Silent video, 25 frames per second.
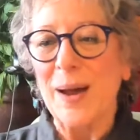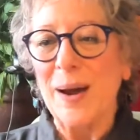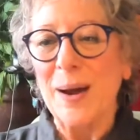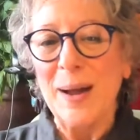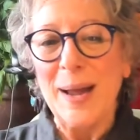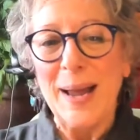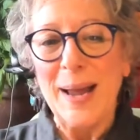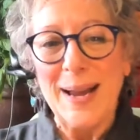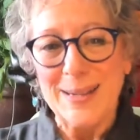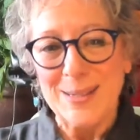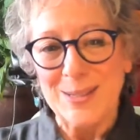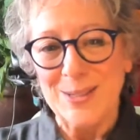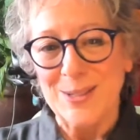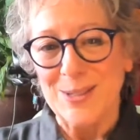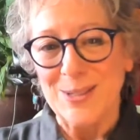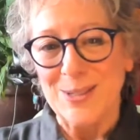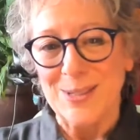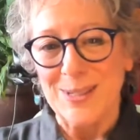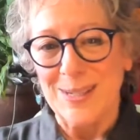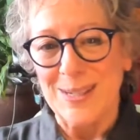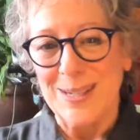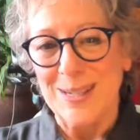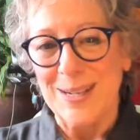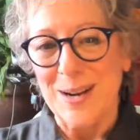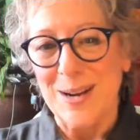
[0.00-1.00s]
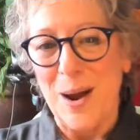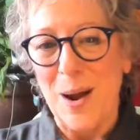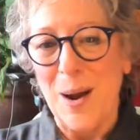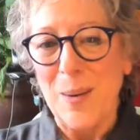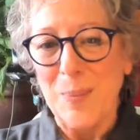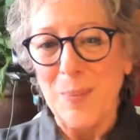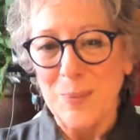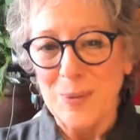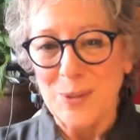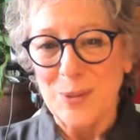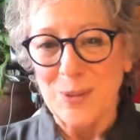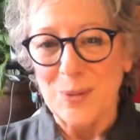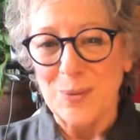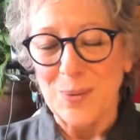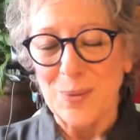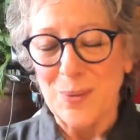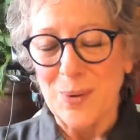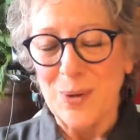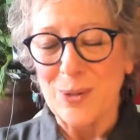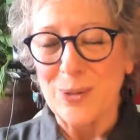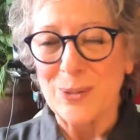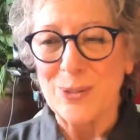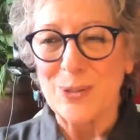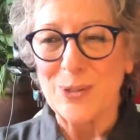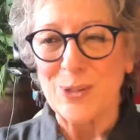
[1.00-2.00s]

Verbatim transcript: actors in opposite roles,